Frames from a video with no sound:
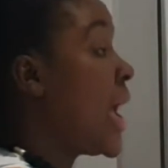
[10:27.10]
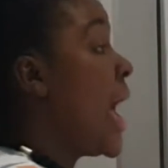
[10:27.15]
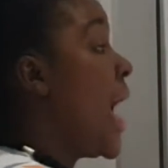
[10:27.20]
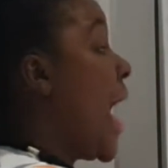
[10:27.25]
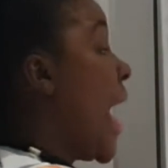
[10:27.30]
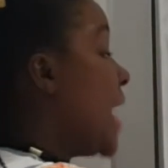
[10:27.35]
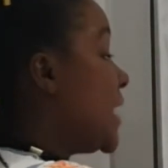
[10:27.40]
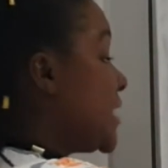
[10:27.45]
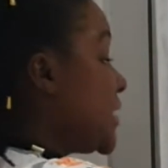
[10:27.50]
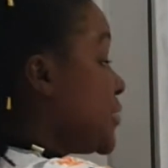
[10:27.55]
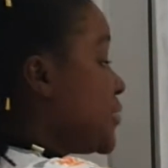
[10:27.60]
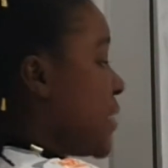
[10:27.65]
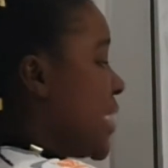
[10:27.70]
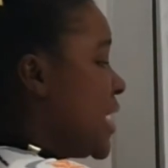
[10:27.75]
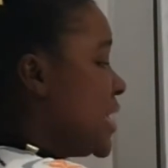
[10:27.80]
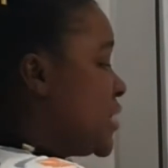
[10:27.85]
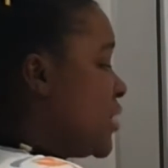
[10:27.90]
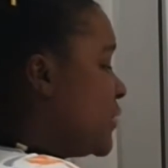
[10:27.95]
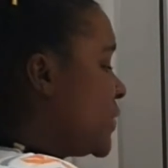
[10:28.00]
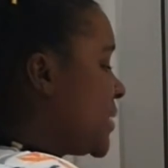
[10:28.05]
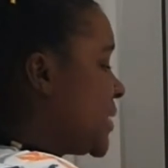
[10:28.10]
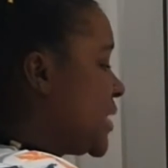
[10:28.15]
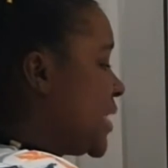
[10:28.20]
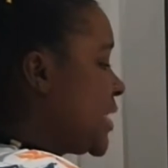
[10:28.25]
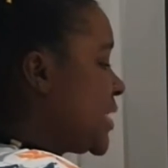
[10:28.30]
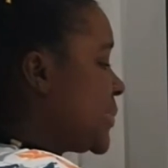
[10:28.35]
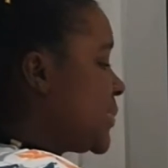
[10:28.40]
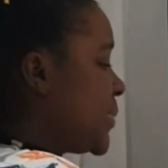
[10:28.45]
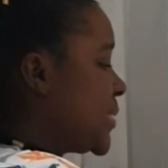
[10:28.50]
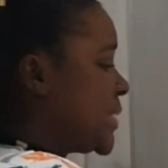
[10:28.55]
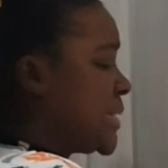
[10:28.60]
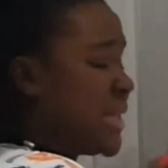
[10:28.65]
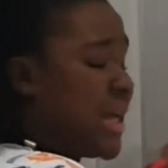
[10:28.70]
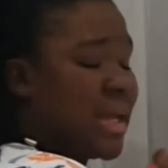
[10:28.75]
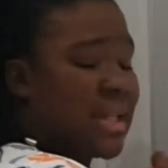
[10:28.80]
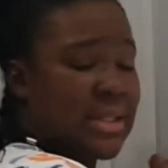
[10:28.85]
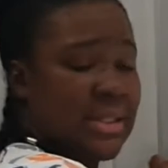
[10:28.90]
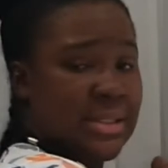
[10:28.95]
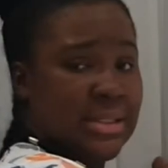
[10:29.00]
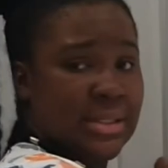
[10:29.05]
At a rate of
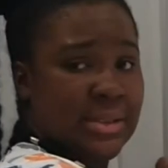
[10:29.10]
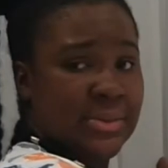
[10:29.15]
6%.